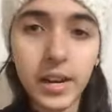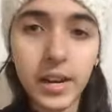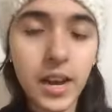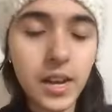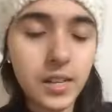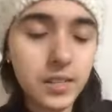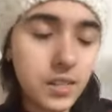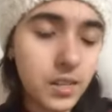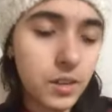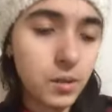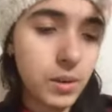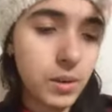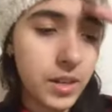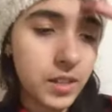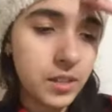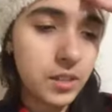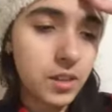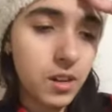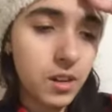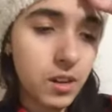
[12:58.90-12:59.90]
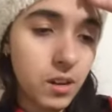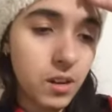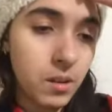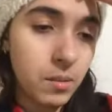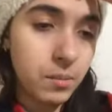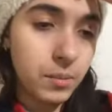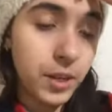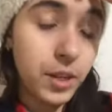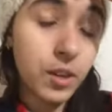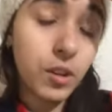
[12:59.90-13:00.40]
Hey guys, anyways,
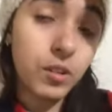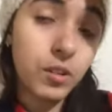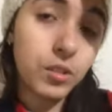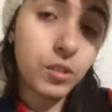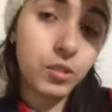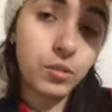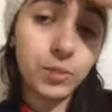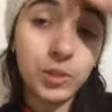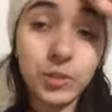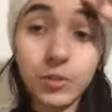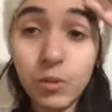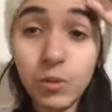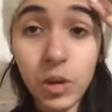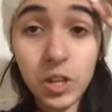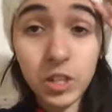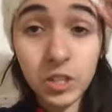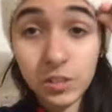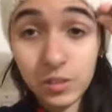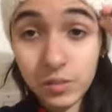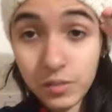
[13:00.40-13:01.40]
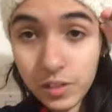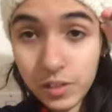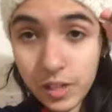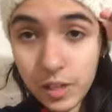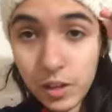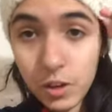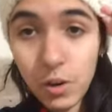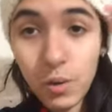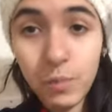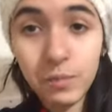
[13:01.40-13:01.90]
thank you all so much for watching this
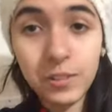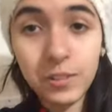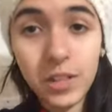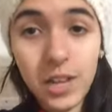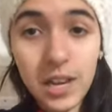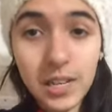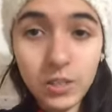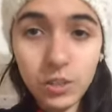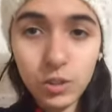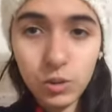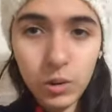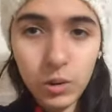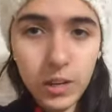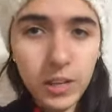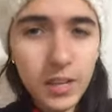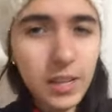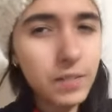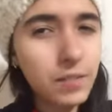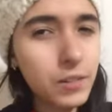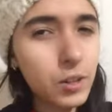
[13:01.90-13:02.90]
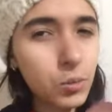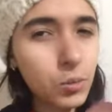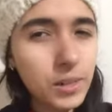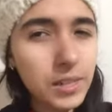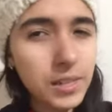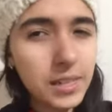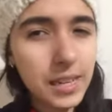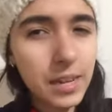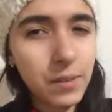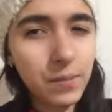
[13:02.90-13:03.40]
video. Hopefully you guys enjoyed it, even though
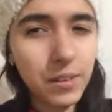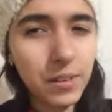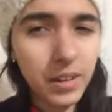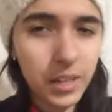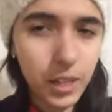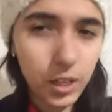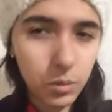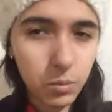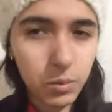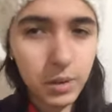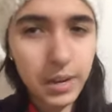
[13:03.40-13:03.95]
we didn't get very good